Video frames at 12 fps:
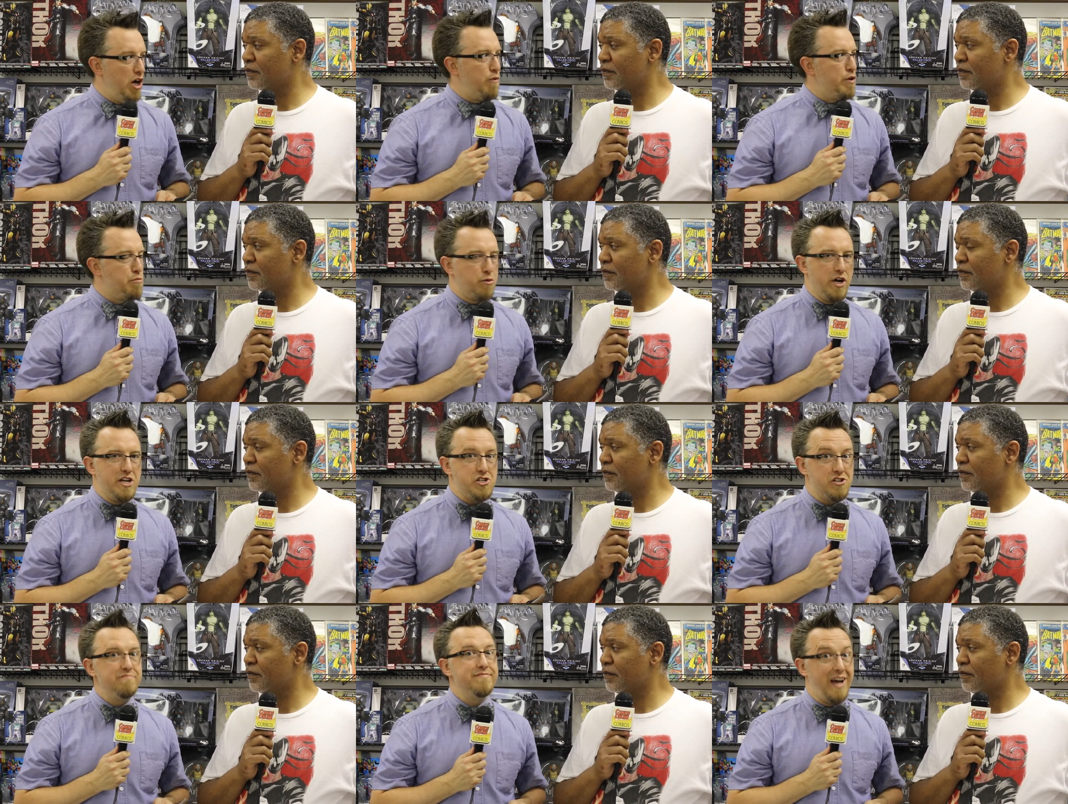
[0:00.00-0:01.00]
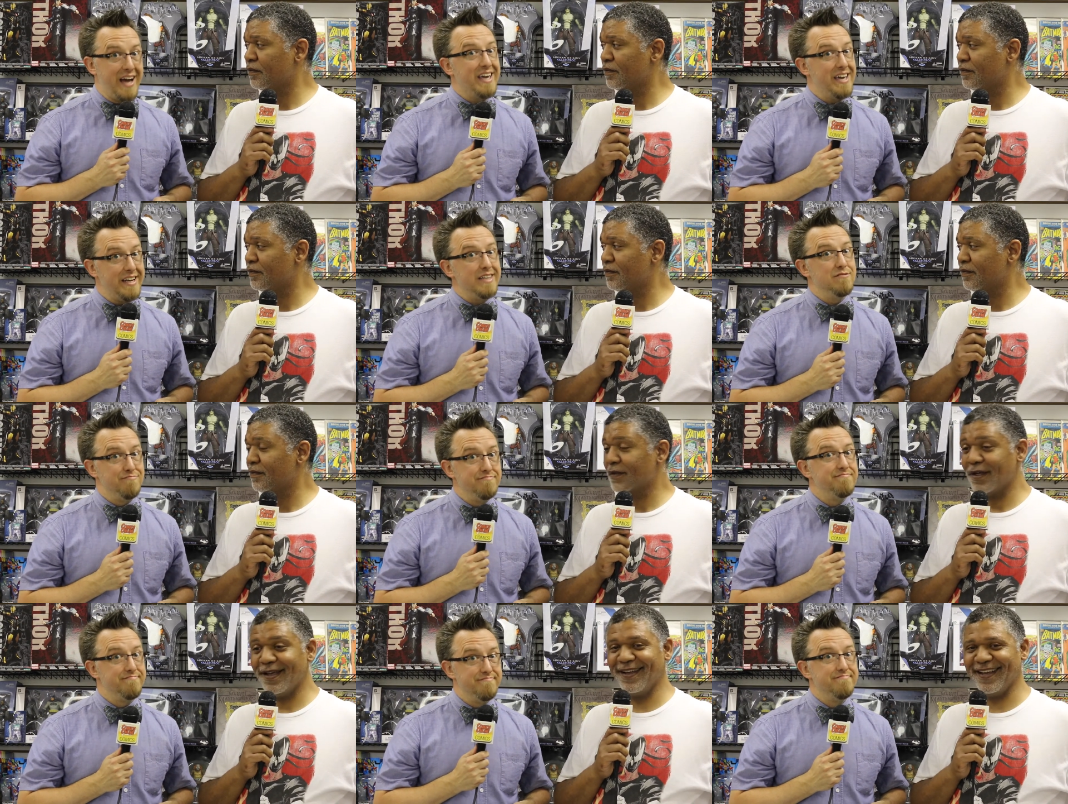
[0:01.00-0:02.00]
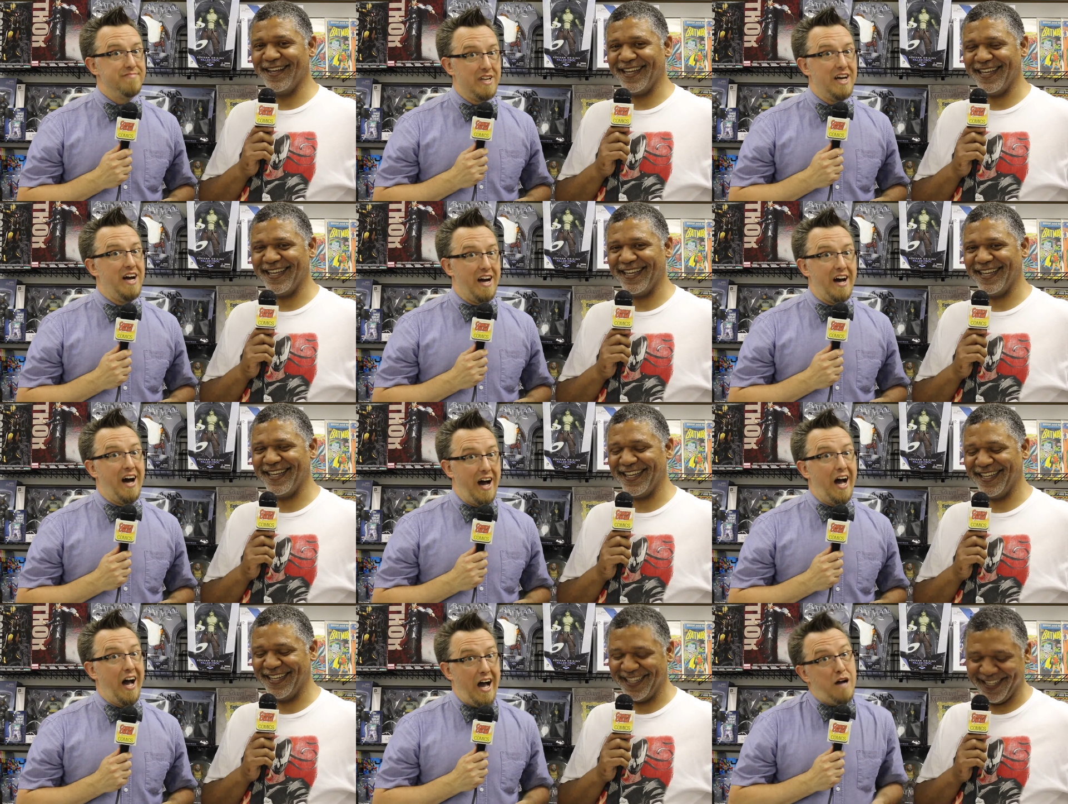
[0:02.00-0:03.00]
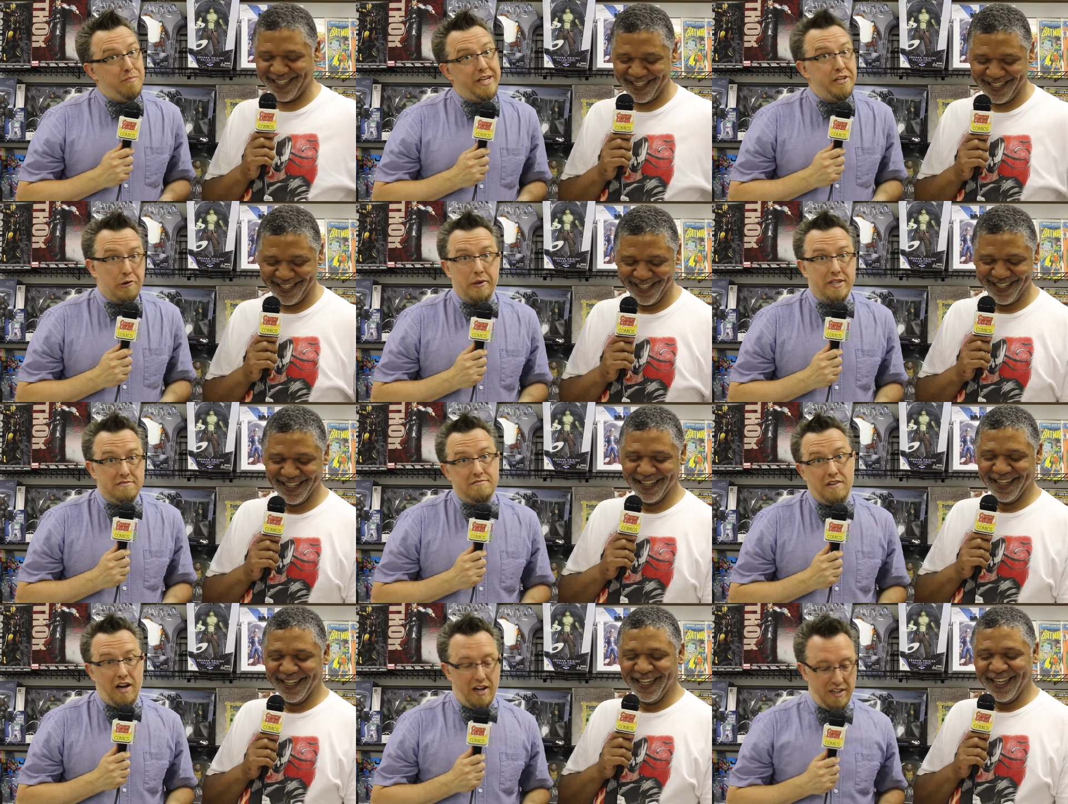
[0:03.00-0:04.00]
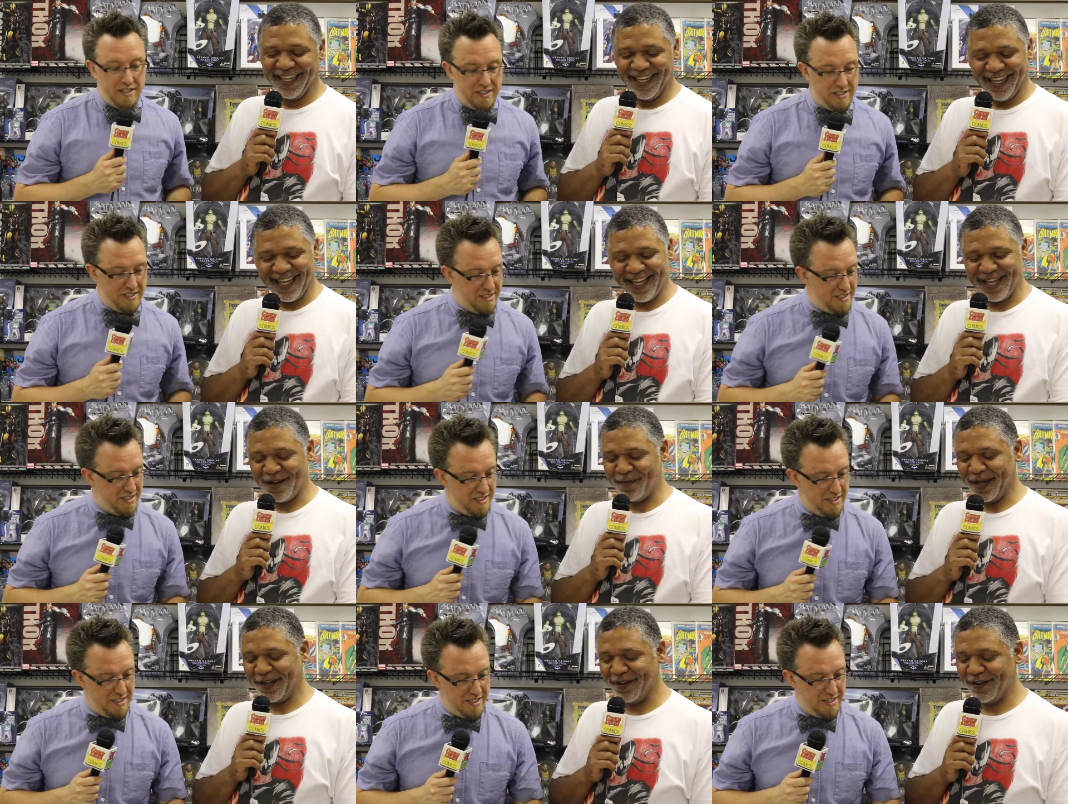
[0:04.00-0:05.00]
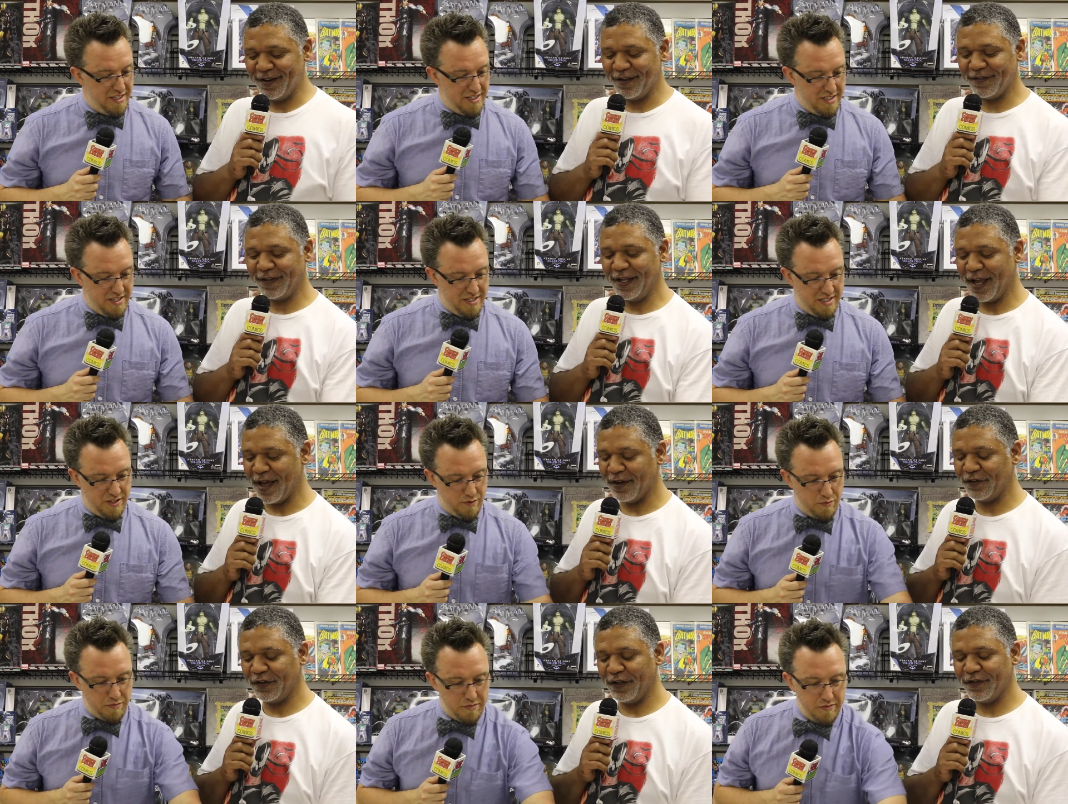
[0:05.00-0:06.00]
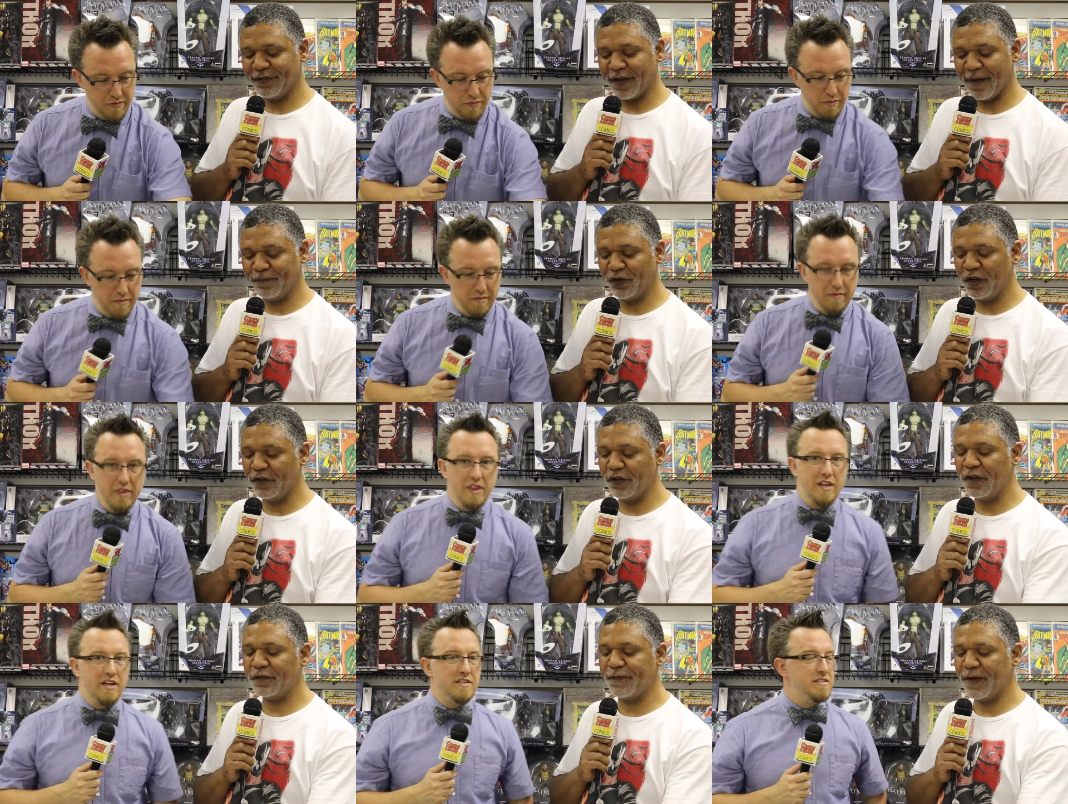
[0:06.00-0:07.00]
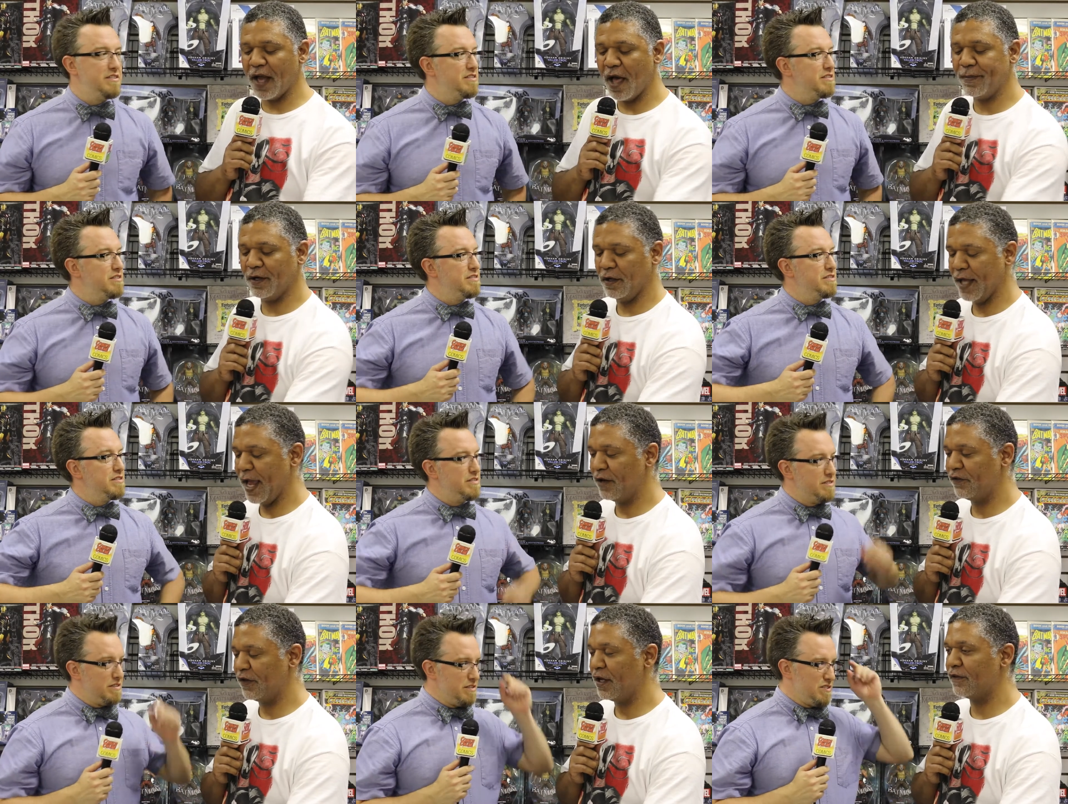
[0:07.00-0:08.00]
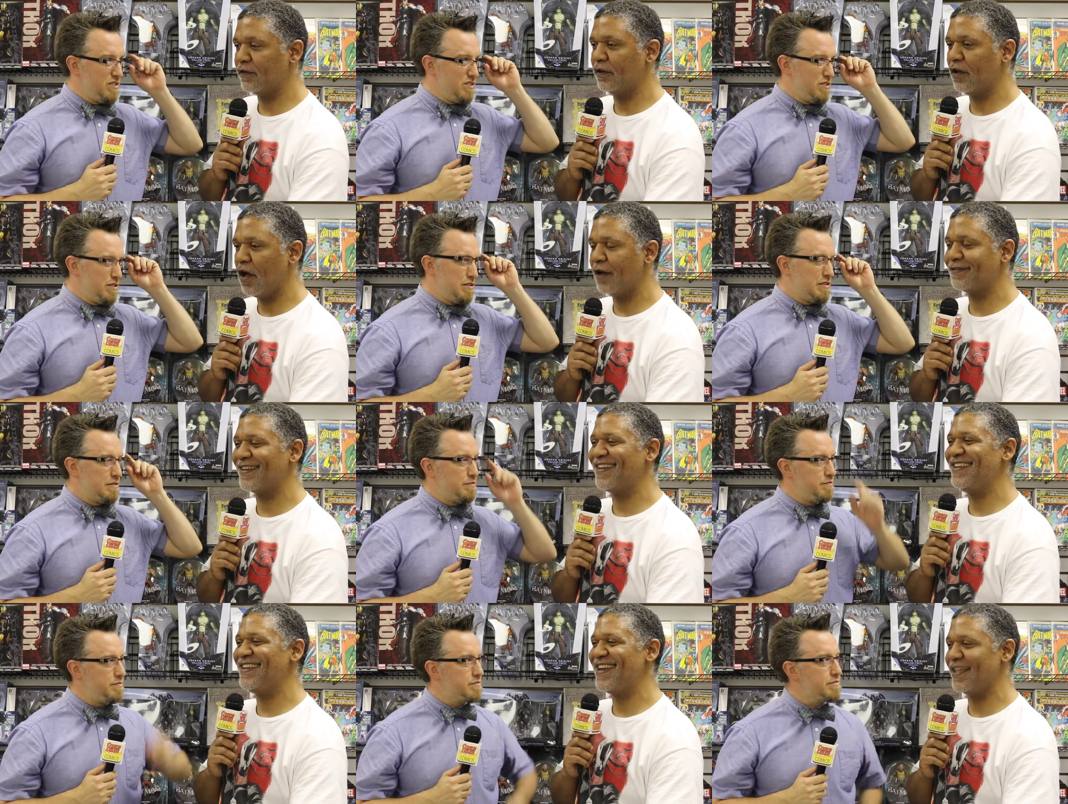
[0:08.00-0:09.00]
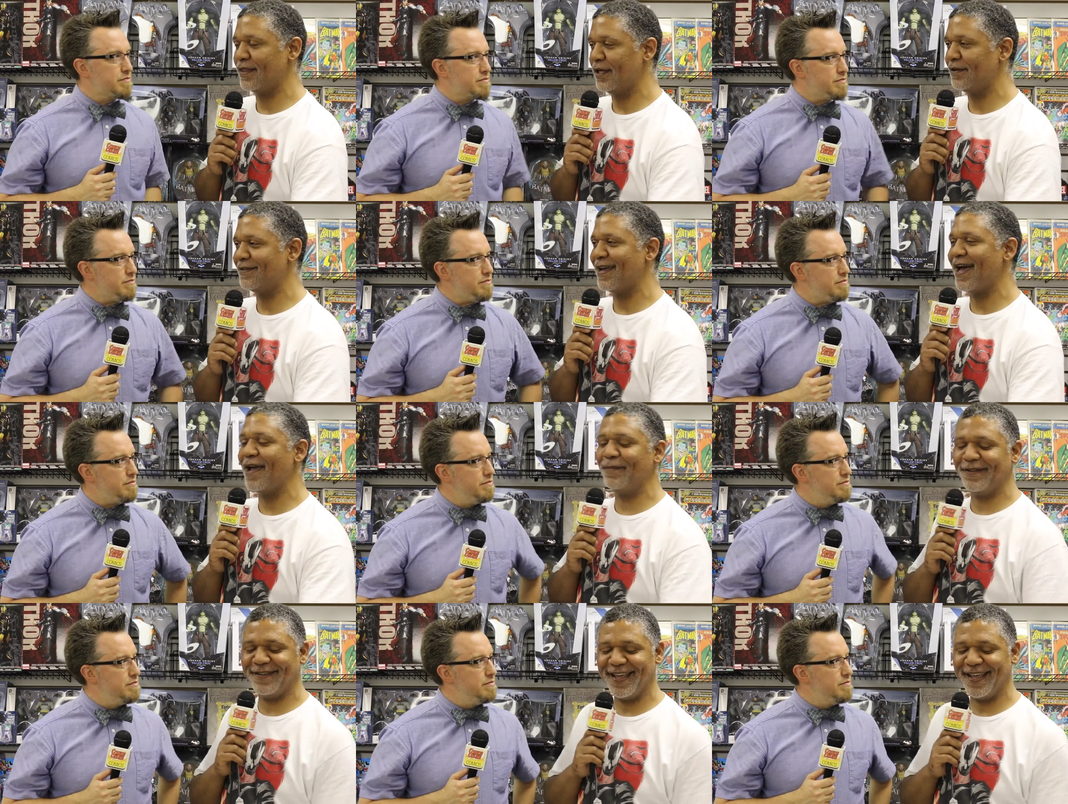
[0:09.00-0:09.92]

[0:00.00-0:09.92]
Speaker 1: with brunch, I get it. I'm into it.
Speaker 2: Oh, my goodness. Yeah, she is phenomenal, and she has lost nothing. Time has